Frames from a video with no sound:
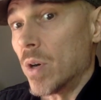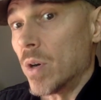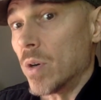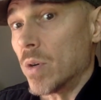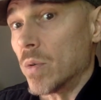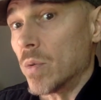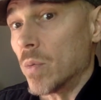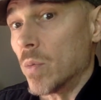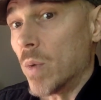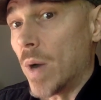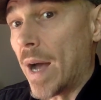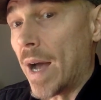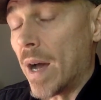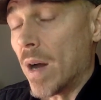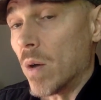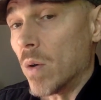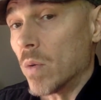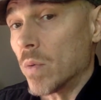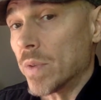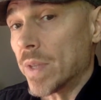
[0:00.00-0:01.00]
oh,
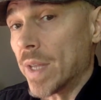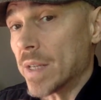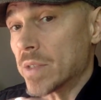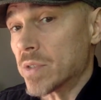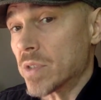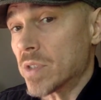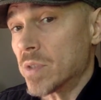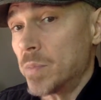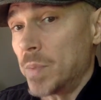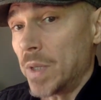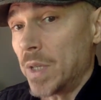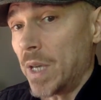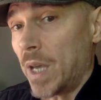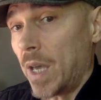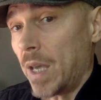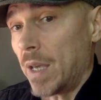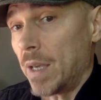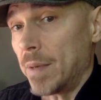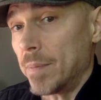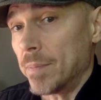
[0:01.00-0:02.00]
wow, that just
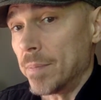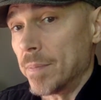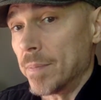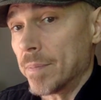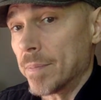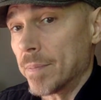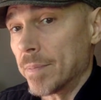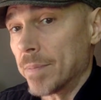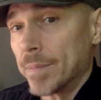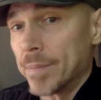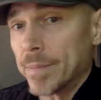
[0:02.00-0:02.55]
became